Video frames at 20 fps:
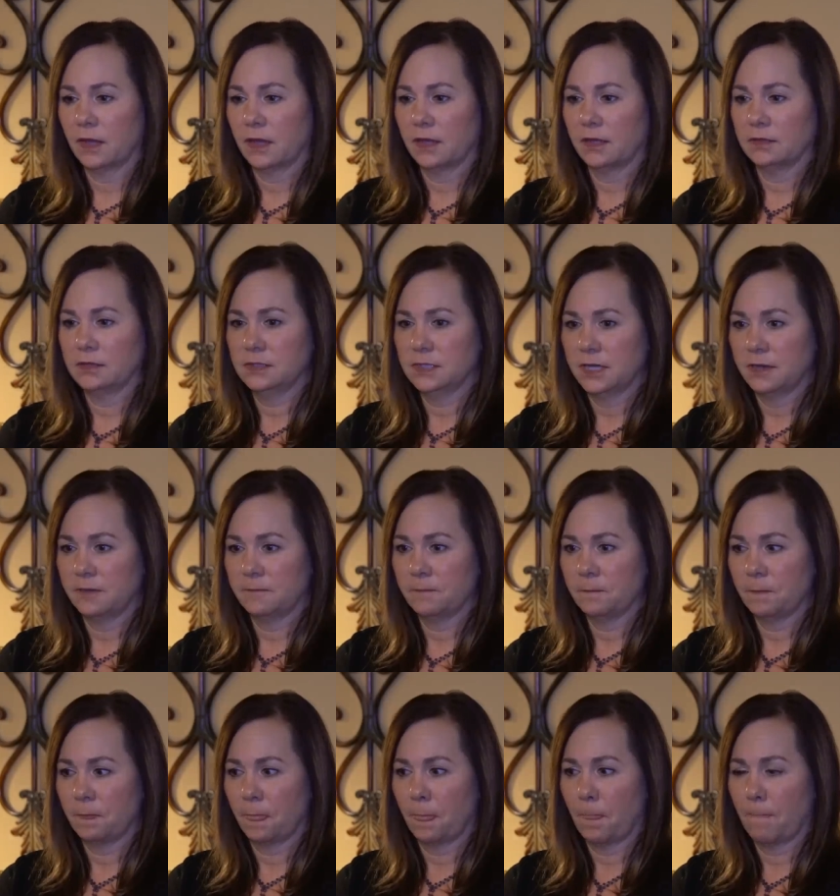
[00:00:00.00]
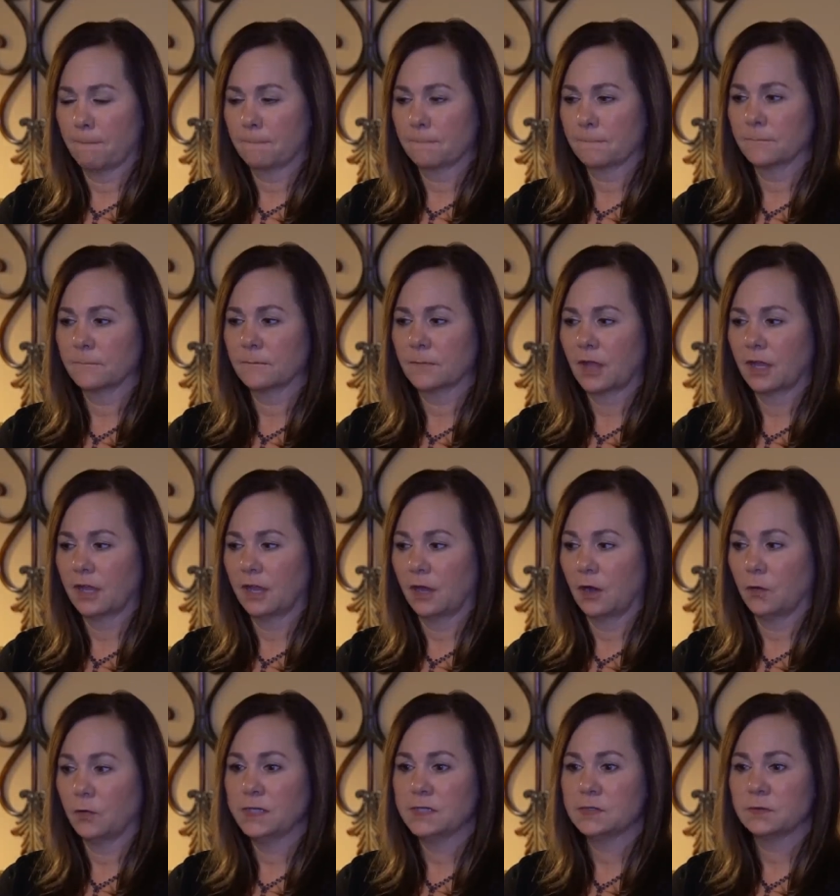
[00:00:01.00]
and um, I
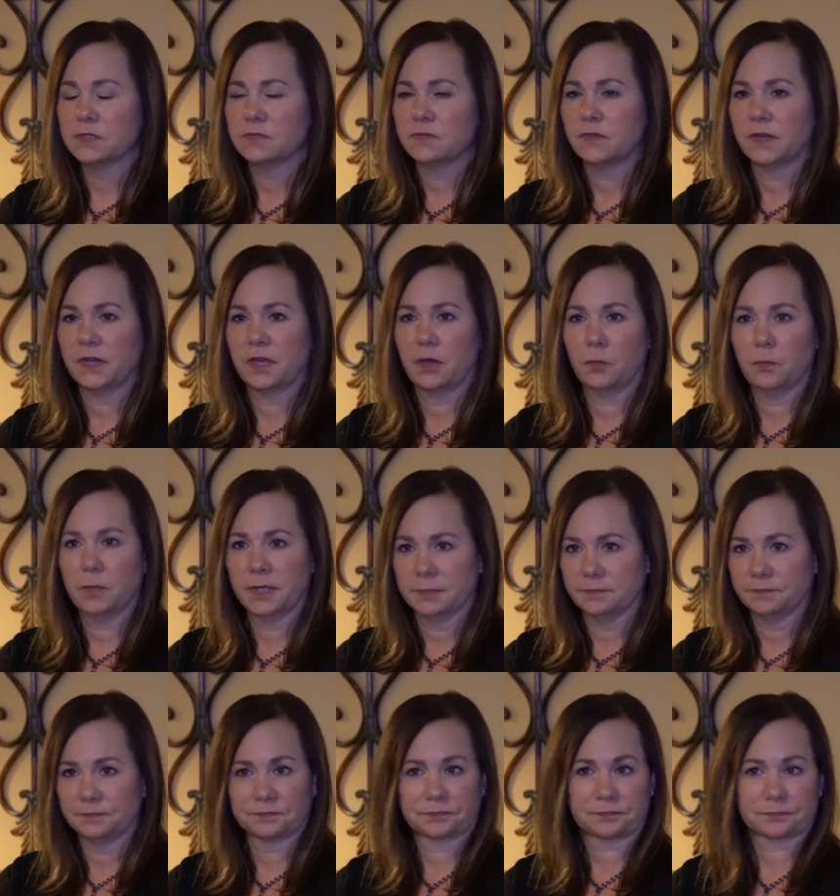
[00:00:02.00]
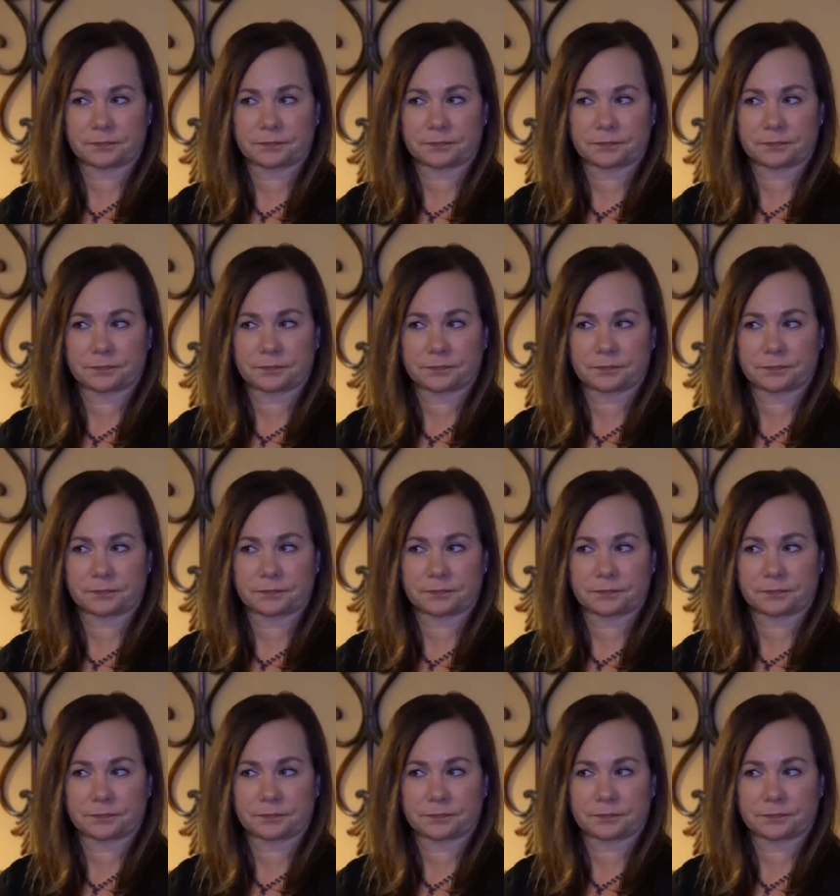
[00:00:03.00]
always was very open